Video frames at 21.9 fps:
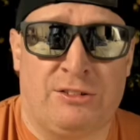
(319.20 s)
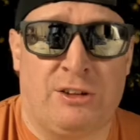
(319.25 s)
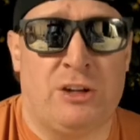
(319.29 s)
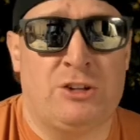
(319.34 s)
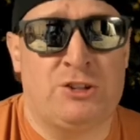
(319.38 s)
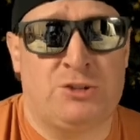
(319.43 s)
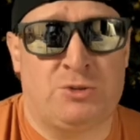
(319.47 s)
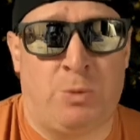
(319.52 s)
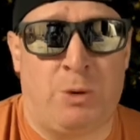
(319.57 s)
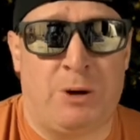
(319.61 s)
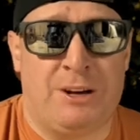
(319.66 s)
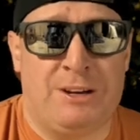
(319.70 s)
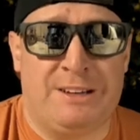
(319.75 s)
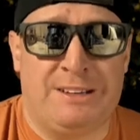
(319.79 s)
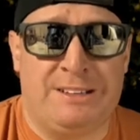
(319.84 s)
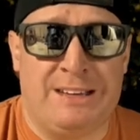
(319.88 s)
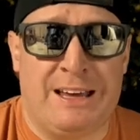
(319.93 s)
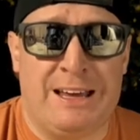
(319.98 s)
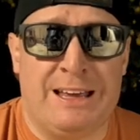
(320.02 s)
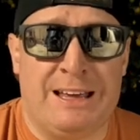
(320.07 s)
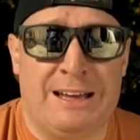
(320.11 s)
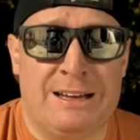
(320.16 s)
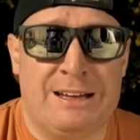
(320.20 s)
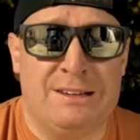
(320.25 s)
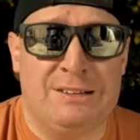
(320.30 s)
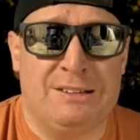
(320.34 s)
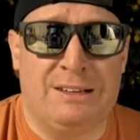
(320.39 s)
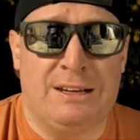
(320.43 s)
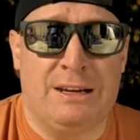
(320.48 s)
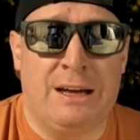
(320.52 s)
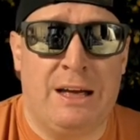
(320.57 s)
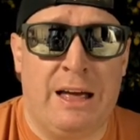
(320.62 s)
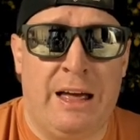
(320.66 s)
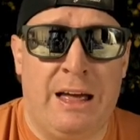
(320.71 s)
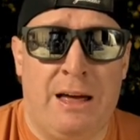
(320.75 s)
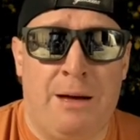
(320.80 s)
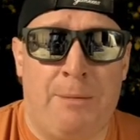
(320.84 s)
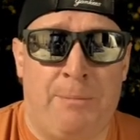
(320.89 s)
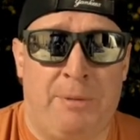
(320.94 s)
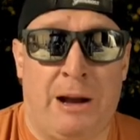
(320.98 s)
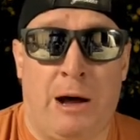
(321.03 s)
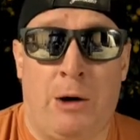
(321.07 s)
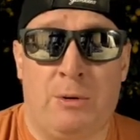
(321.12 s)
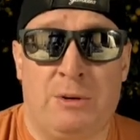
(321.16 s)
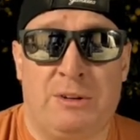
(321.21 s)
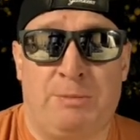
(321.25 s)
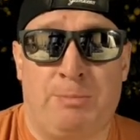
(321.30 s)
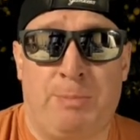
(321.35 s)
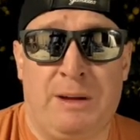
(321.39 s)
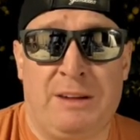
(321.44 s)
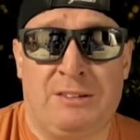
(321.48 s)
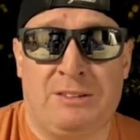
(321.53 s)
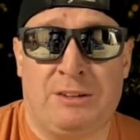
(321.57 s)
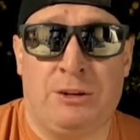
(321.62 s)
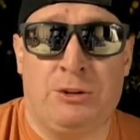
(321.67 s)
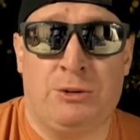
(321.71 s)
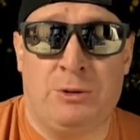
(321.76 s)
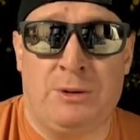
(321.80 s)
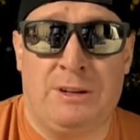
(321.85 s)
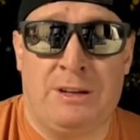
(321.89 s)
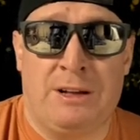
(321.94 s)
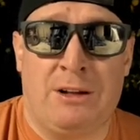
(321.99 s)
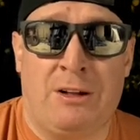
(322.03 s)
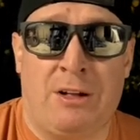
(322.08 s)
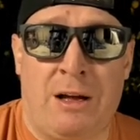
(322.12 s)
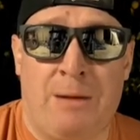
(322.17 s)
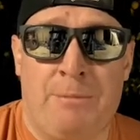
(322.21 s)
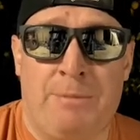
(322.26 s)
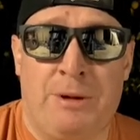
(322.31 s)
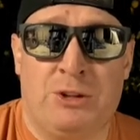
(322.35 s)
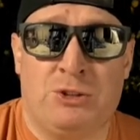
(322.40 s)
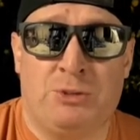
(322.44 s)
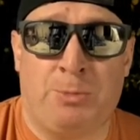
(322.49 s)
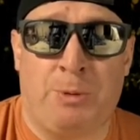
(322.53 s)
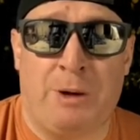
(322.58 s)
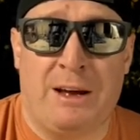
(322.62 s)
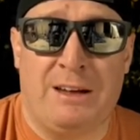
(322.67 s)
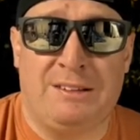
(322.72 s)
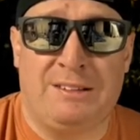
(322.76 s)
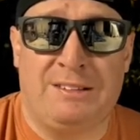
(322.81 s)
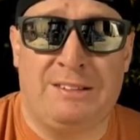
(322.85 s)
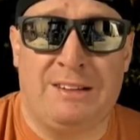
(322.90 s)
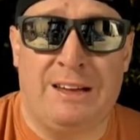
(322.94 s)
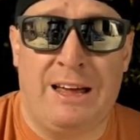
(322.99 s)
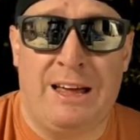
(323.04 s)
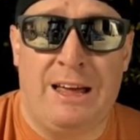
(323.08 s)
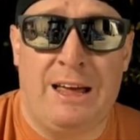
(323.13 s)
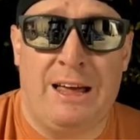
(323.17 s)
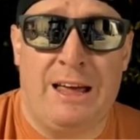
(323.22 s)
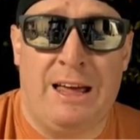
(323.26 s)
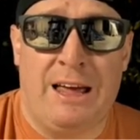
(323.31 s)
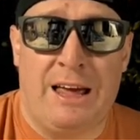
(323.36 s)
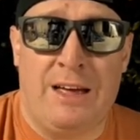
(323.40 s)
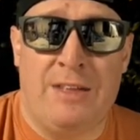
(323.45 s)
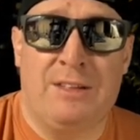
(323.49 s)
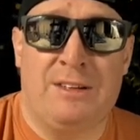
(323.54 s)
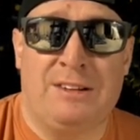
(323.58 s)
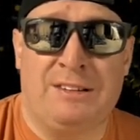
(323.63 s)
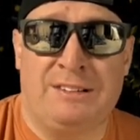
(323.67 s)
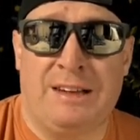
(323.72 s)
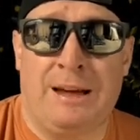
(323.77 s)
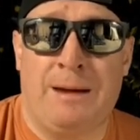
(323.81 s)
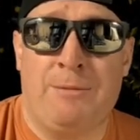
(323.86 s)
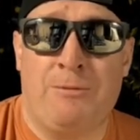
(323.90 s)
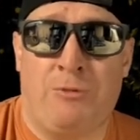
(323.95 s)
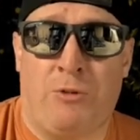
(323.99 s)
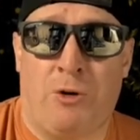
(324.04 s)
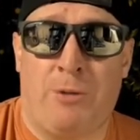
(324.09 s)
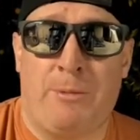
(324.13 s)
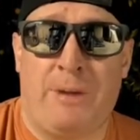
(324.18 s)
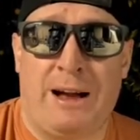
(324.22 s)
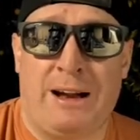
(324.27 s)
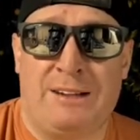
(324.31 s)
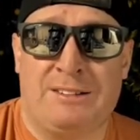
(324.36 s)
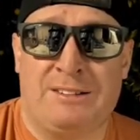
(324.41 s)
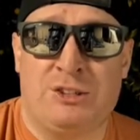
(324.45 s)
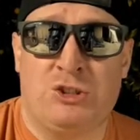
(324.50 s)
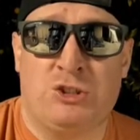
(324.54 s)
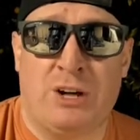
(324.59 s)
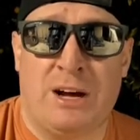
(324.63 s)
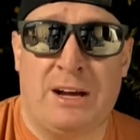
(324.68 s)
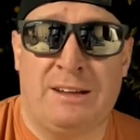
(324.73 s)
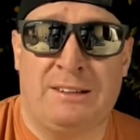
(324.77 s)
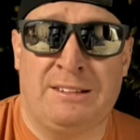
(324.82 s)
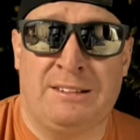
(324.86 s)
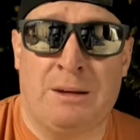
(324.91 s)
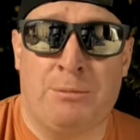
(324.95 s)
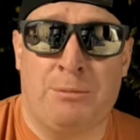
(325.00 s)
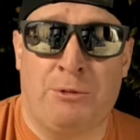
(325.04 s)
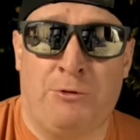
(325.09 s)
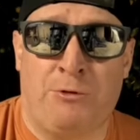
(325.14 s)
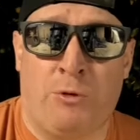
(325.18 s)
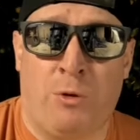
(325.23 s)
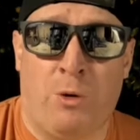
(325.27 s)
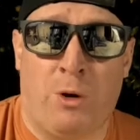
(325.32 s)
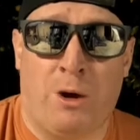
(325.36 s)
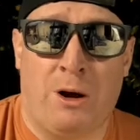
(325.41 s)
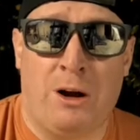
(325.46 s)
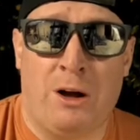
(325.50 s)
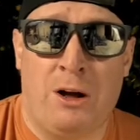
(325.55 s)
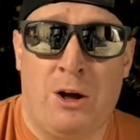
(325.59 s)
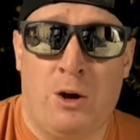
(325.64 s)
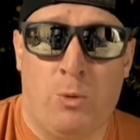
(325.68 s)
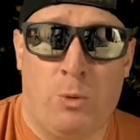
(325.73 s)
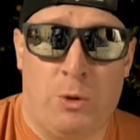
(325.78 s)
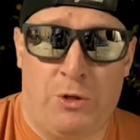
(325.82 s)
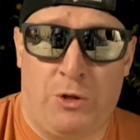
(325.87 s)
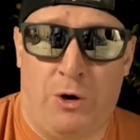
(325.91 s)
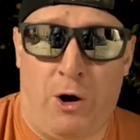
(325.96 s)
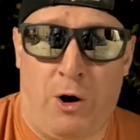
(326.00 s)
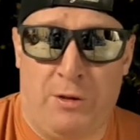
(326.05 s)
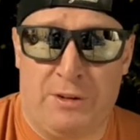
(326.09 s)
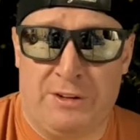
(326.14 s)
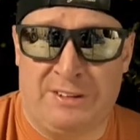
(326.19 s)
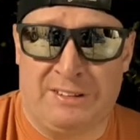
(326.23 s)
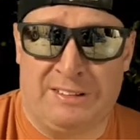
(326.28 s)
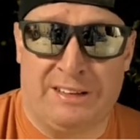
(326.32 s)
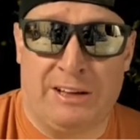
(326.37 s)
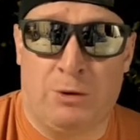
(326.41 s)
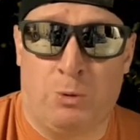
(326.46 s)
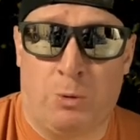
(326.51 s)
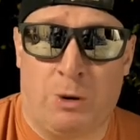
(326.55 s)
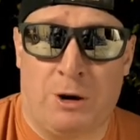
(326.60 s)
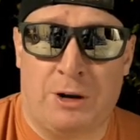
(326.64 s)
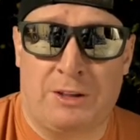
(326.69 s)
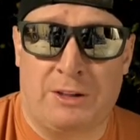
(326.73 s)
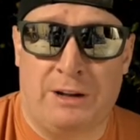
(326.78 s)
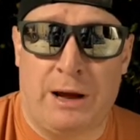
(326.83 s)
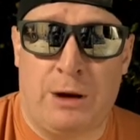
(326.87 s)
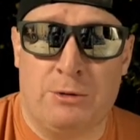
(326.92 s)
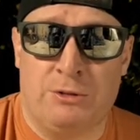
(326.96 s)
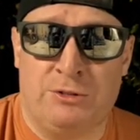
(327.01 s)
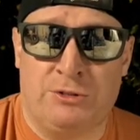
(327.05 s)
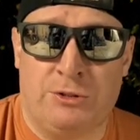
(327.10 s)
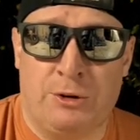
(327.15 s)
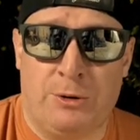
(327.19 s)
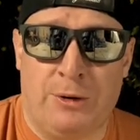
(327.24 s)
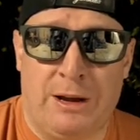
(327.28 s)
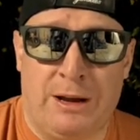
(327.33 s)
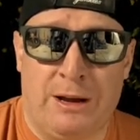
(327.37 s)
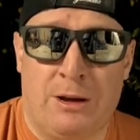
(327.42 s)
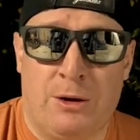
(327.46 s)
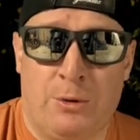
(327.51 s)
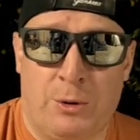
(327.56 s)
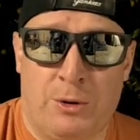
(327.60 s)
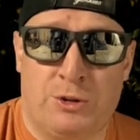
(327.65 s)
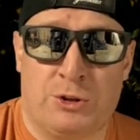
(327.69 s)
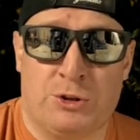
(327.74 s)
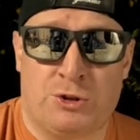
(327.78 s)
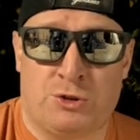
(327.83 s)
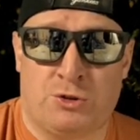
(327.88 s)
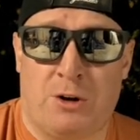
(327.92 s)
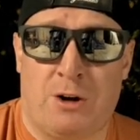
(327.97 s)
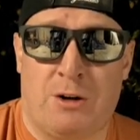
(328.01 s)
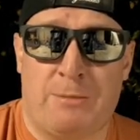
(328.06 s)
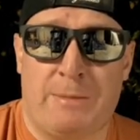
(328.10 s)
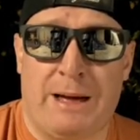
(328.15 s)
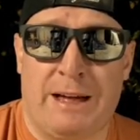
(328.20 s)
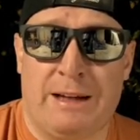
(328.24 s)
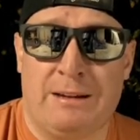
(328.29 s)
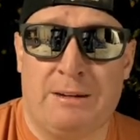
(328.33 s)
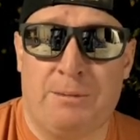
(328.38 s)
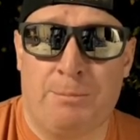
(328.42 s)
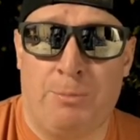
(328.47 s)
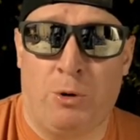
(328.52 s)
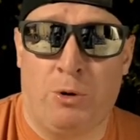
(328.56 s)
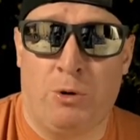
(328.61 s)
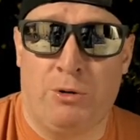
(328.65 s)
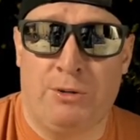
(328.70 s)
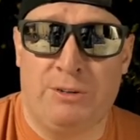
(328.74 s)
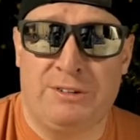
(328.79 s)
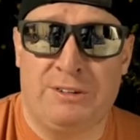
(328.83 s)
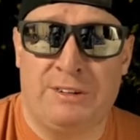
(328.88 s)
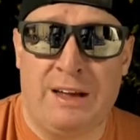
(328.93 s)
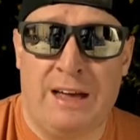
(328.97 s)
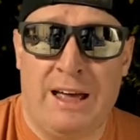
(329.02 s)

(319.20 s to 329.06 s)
I just wanted to take it easy. But I was basically doing the incline bench press in the same format as the giant set before, with all the sled work that I was doing with the strongman pulls